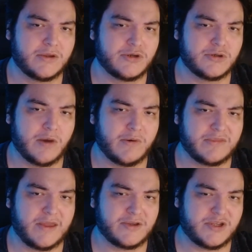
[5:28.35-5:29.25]
knowing
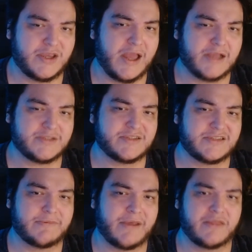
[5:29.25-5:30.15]
that she has to
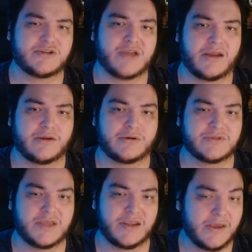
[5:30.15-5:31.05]
step out of the shadows
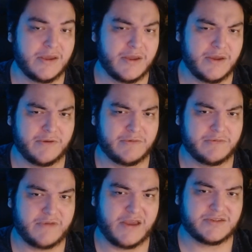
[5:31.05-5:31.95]
and
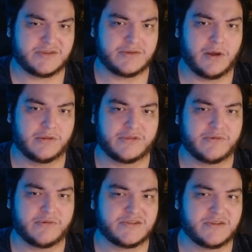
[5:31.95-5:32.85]
face all the
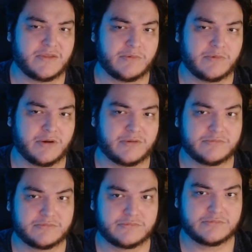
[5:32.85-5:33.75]
threats that the world,
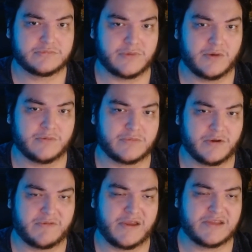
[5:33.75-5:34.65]
are
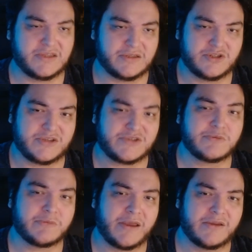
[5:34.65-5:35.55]
facing, just like
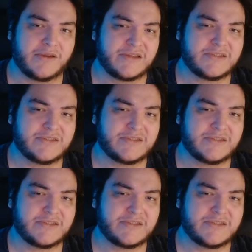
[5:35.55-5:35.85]
Superman does.